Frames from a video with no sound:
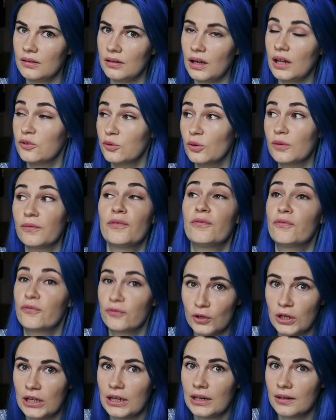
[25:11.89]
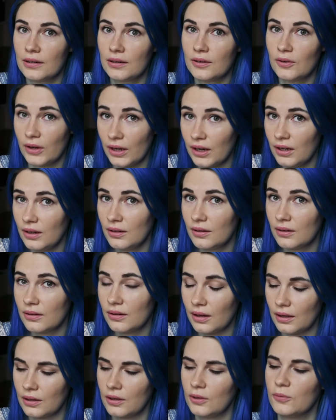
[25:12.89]
I'll do it for free, okay?
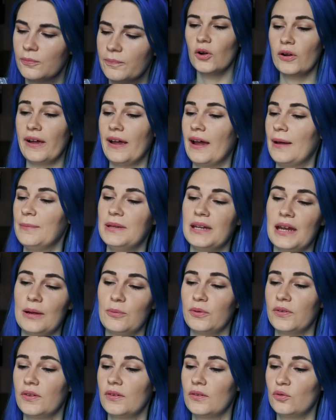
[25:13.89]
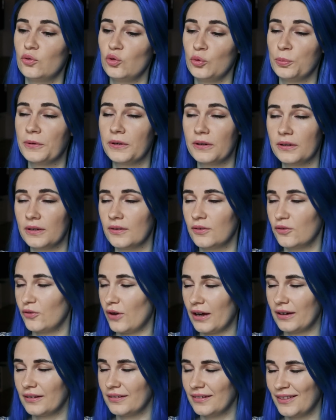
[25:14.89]
Thank you. Okay, I mean, I was super
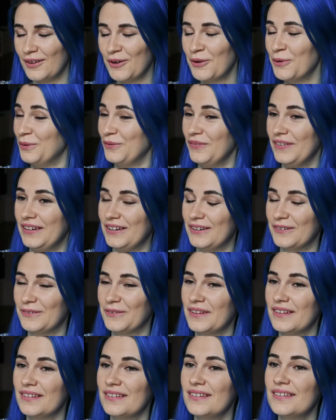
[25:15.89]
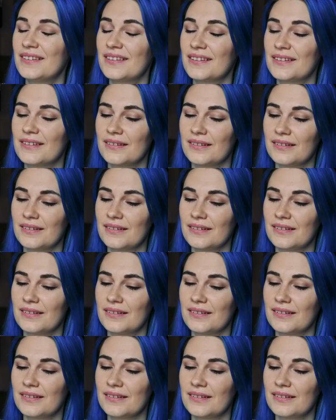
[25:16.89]
distracted the whole video. This is